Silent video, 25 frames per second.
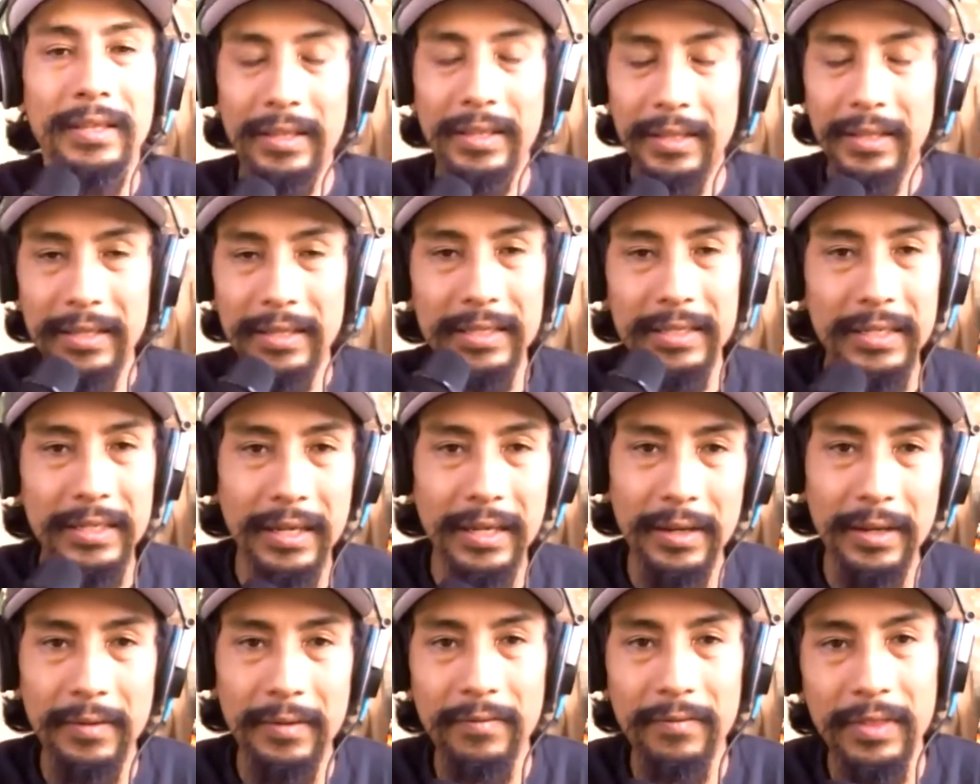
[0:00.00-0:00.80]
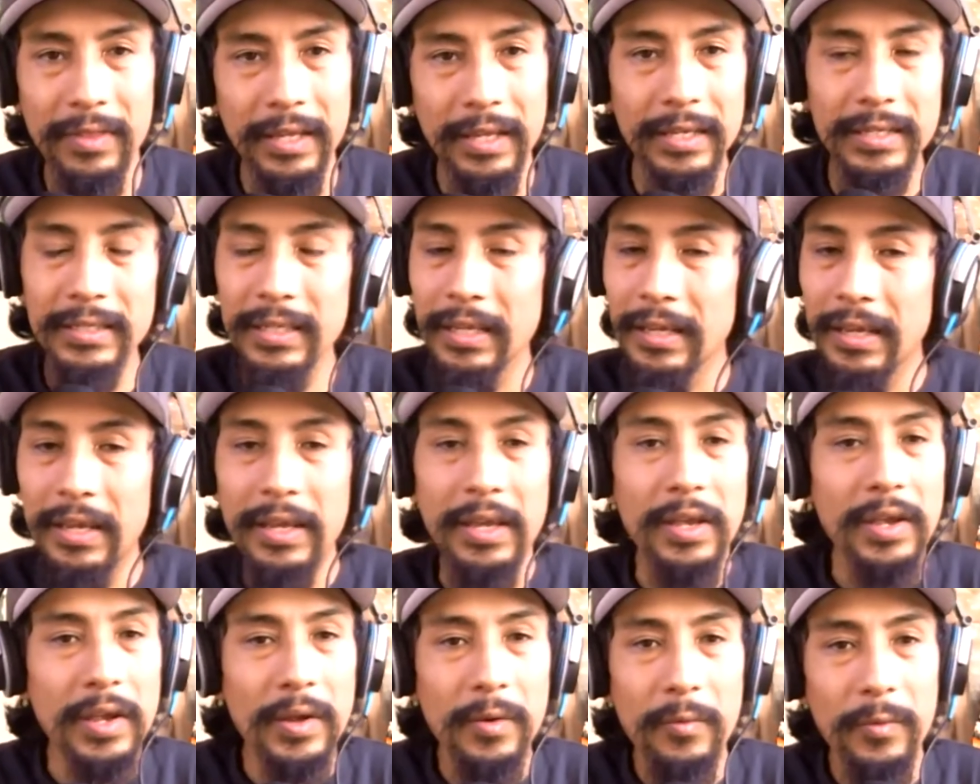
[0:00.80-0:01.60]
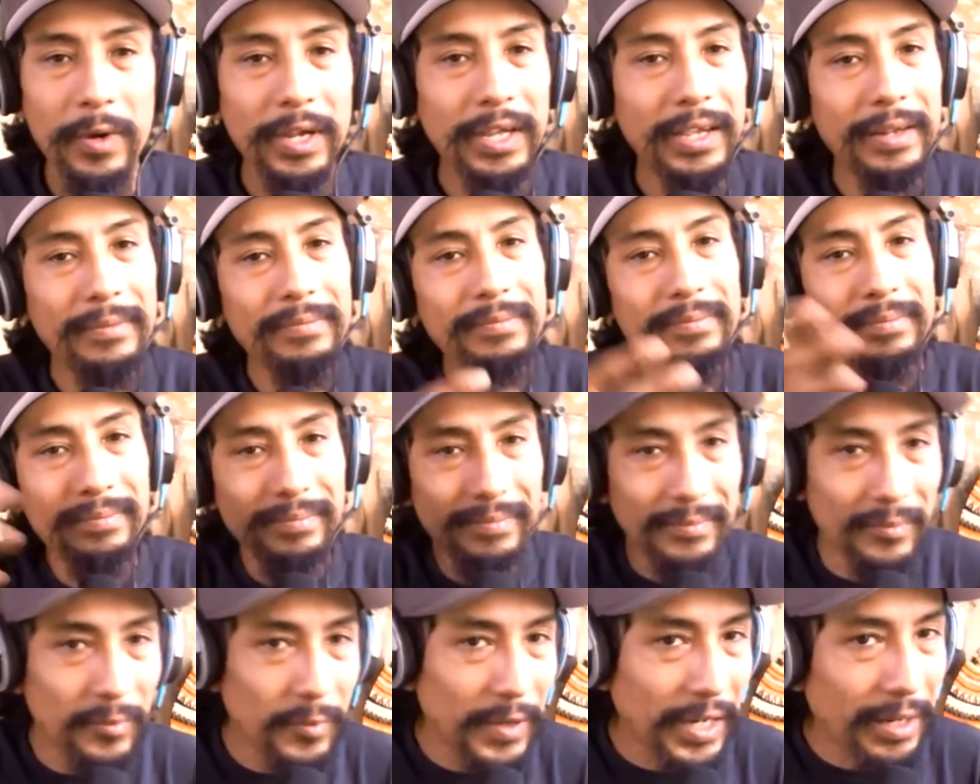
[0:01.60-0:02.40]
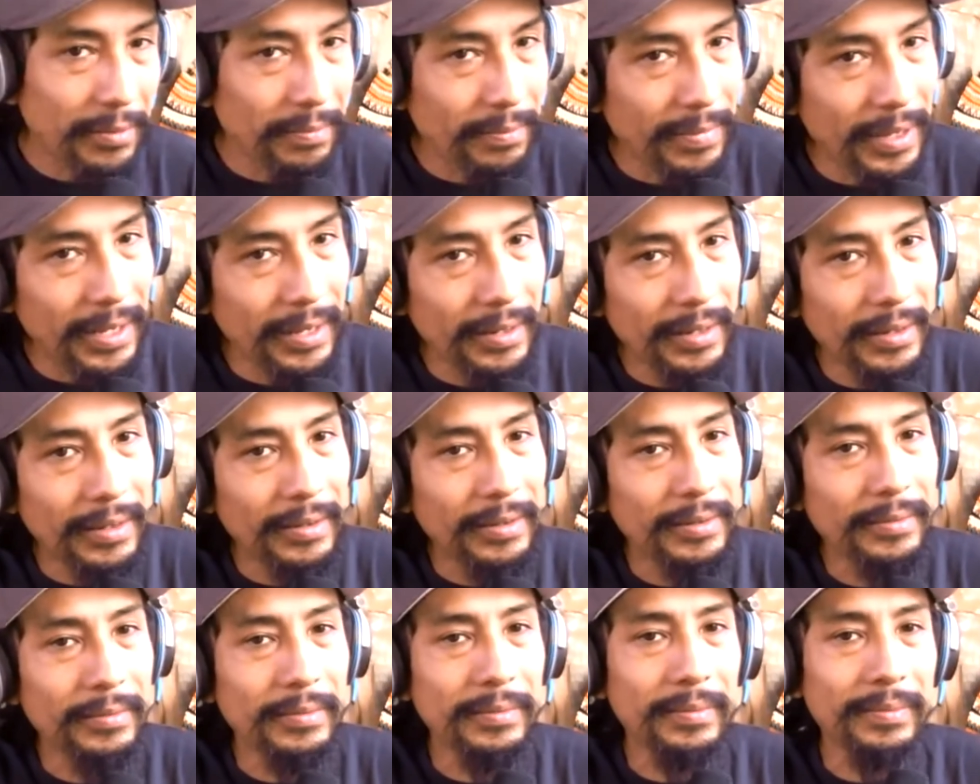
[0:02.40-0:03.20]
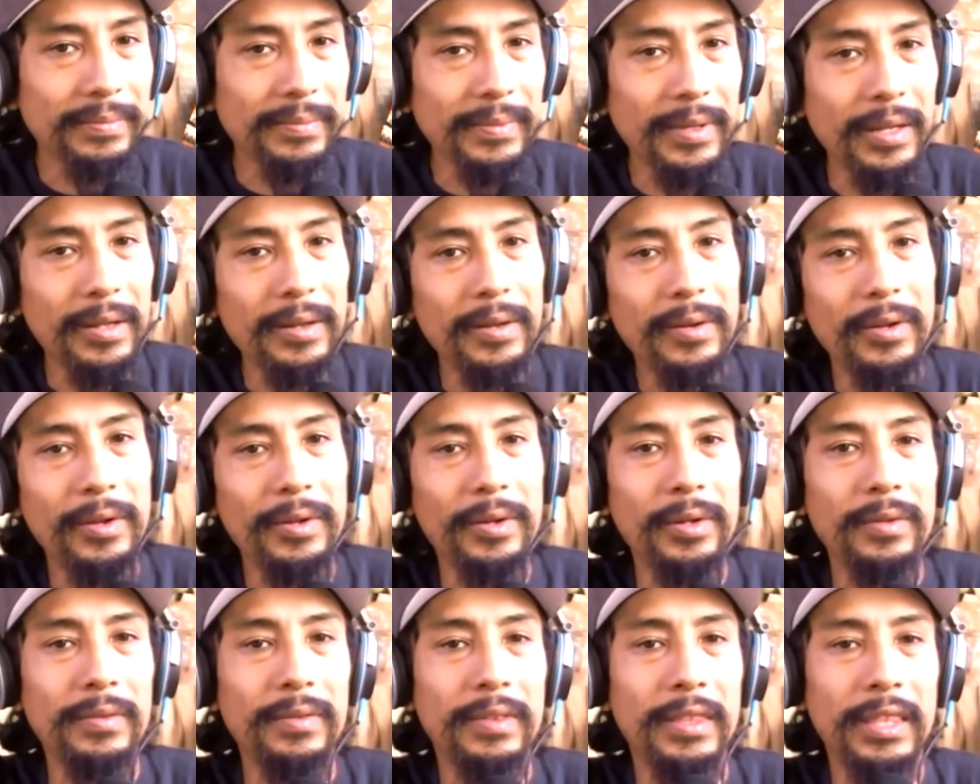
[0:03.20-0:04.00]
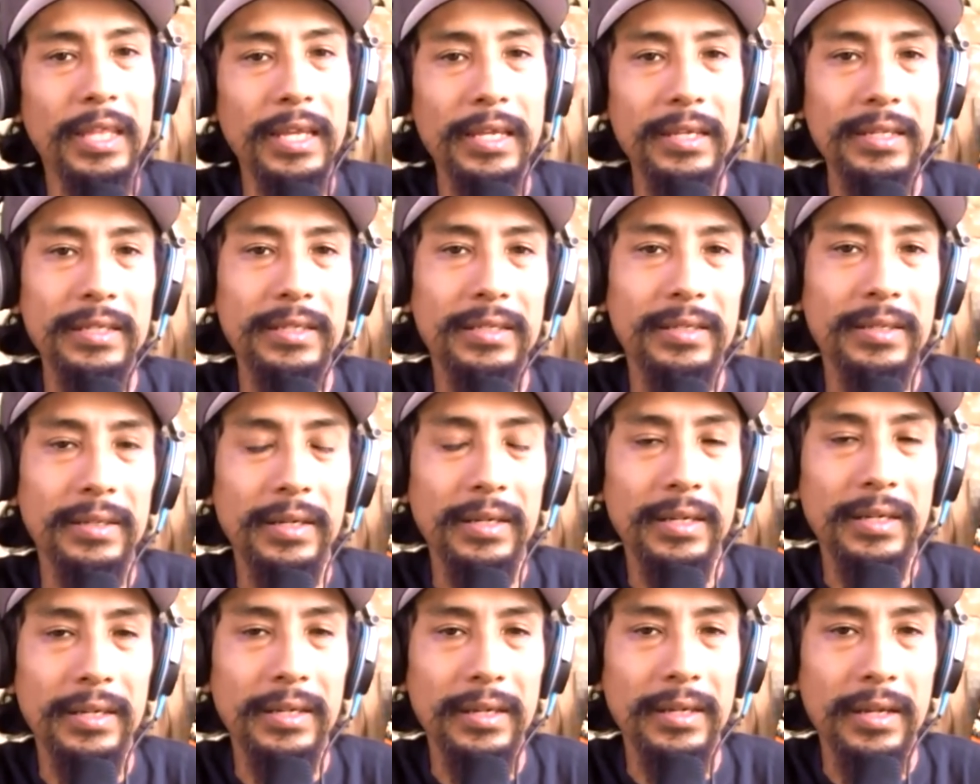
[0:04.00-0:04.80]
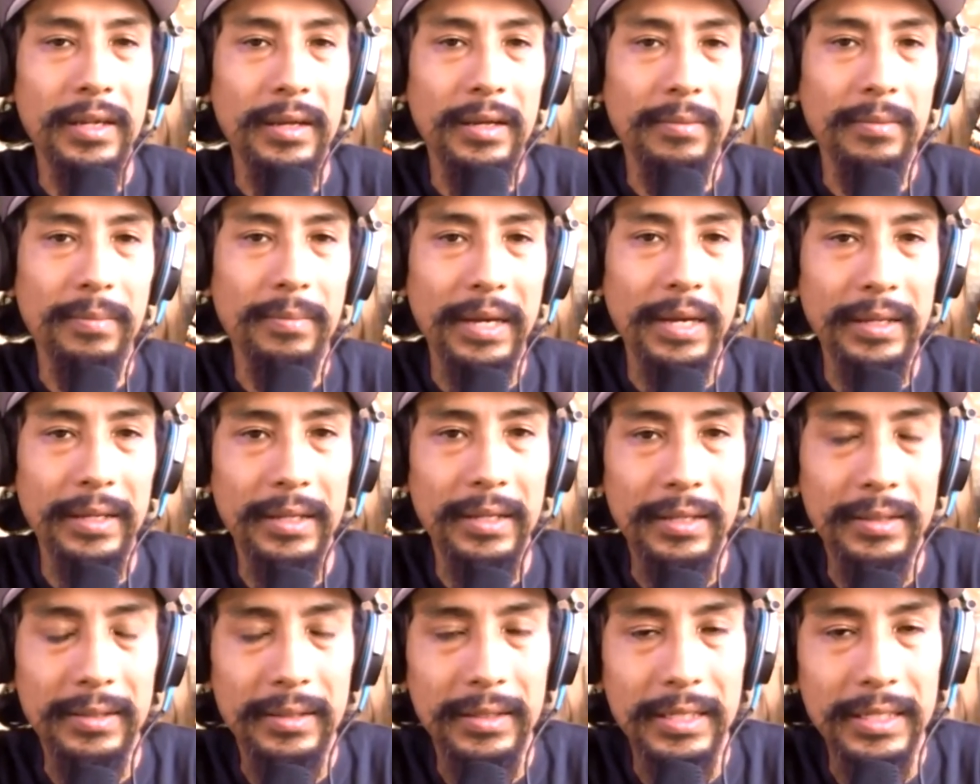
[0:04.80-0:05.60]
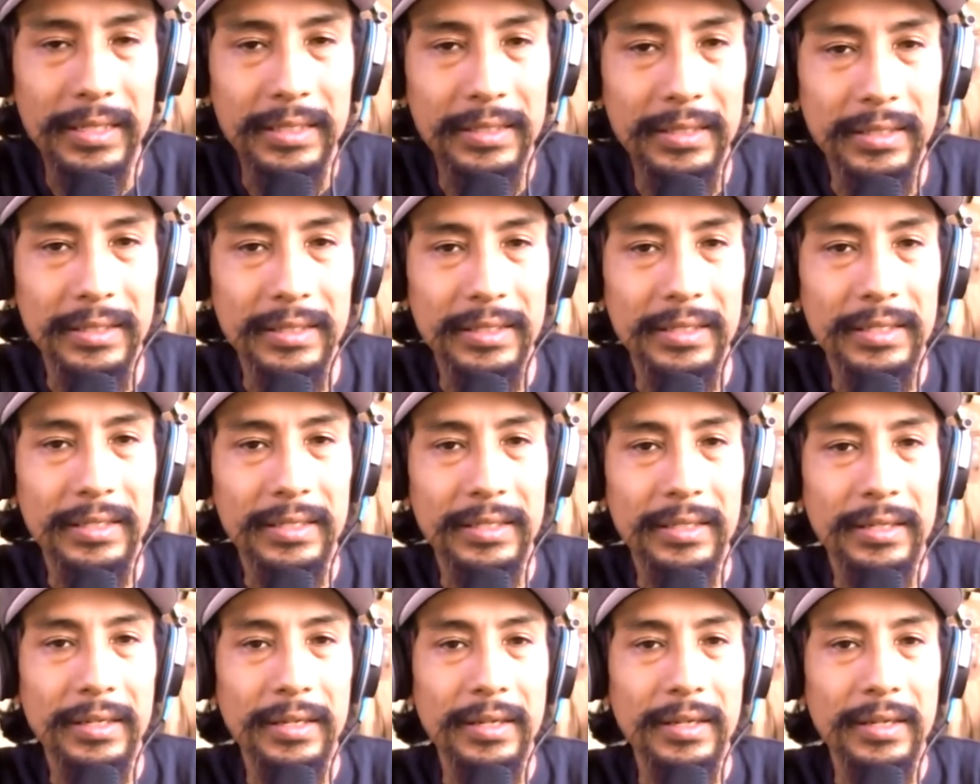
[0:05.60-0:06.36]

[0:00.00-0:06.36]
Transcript: these kind of things, and we can make a lot of things by distance.